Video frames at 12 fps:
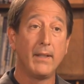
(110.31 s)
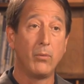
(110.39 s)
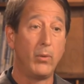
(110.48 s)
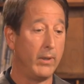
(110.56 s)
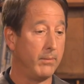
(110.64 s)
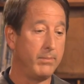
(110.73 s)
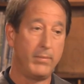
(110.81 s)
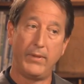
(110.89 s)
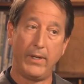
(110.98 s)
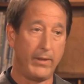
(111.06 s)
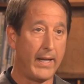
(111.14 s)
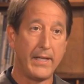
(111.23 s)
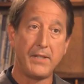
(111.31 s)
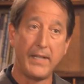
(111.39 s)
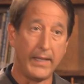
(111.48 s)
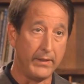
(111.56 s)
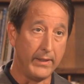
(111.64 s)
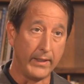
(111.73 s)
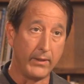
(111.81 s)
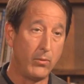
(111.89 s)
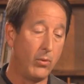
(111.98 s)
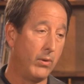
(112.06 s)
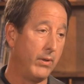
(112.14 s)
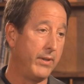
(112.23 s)
where they're not attending,
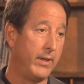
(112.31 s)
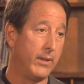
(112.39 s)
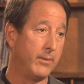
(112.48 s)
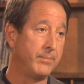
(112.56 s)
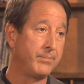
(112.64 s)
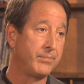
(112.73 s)
or they're